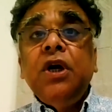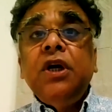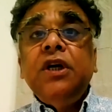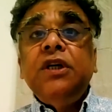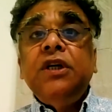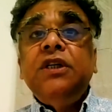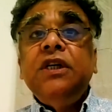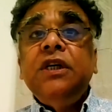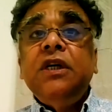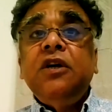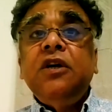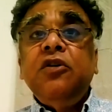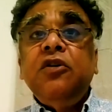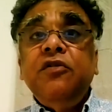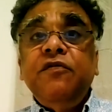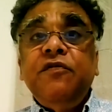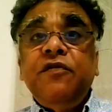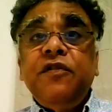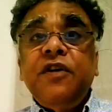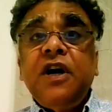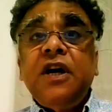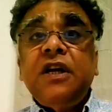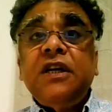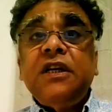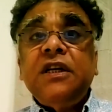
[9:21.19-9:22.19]
she
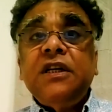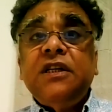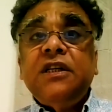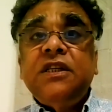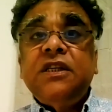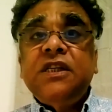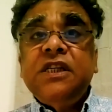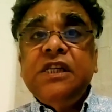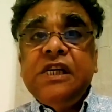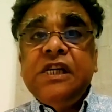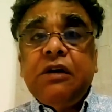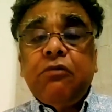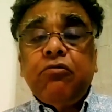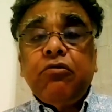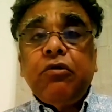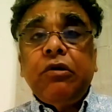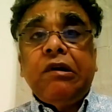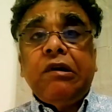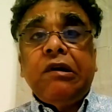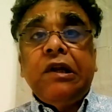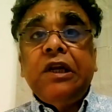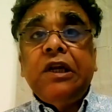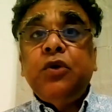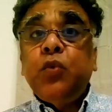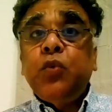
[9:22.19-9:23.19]
converted
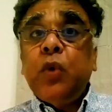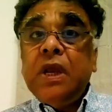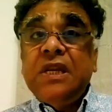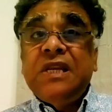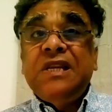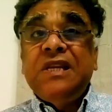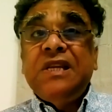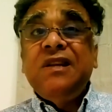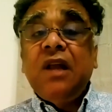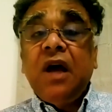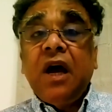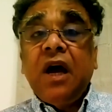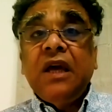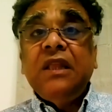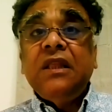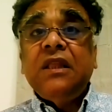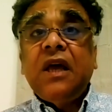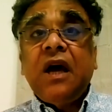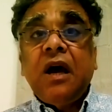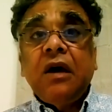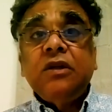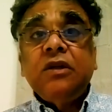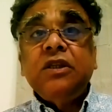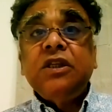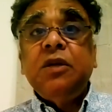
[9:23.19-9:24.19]
secretly
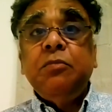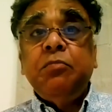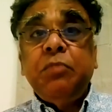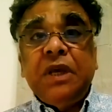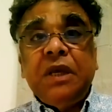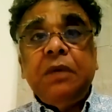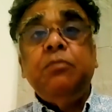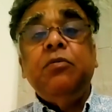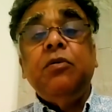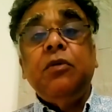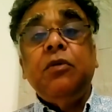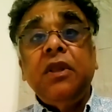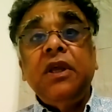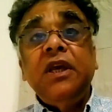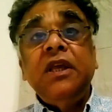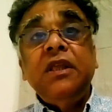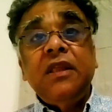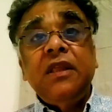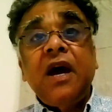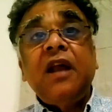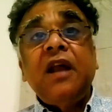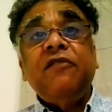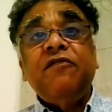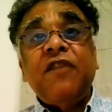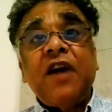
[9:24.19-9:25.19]
29,000 people in
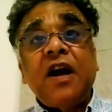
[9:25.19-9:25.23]
that